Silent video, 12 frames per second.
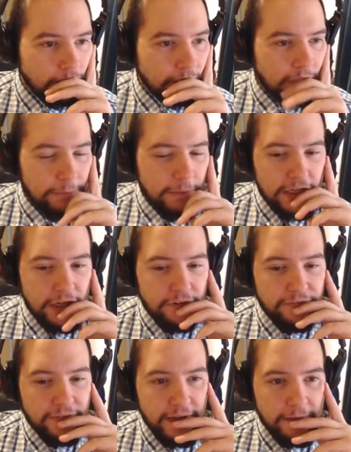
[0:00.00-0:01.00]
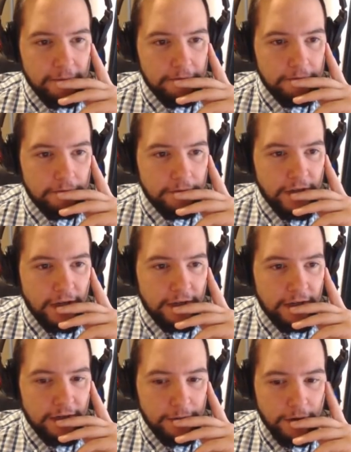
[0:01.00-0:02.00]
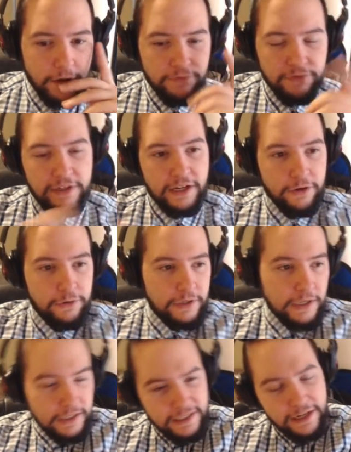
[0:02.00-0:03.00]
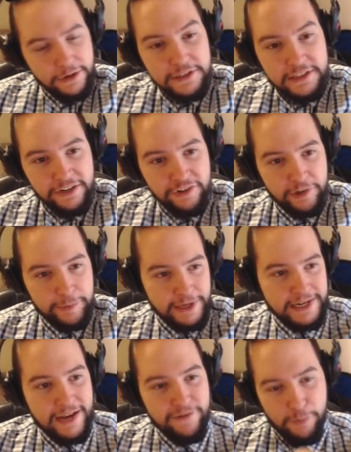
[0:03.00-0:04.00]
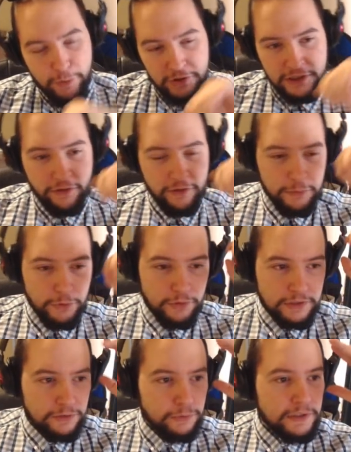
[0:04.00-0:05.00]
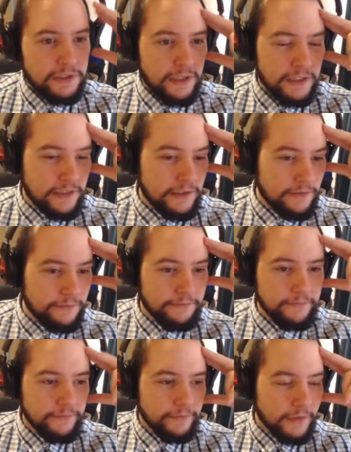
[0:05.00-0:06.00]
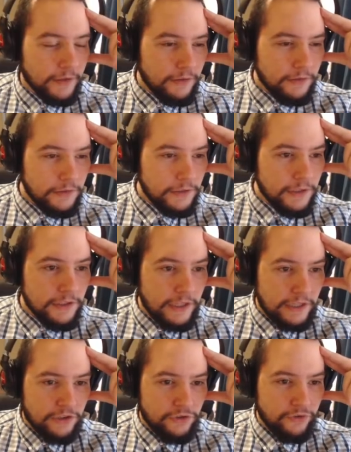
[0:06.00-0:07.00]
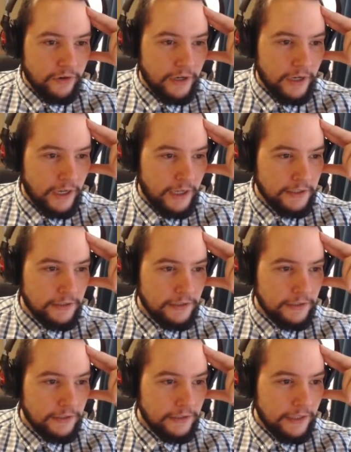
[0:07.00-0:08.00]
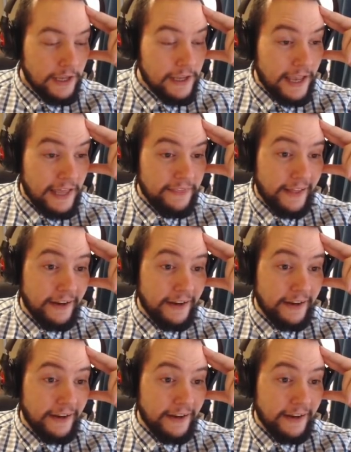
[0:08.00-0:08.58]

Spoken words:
I might go for him. No. We'll go for Leo. Leo is generally better. Have a body on the board is always nice. That's a strong card. Again.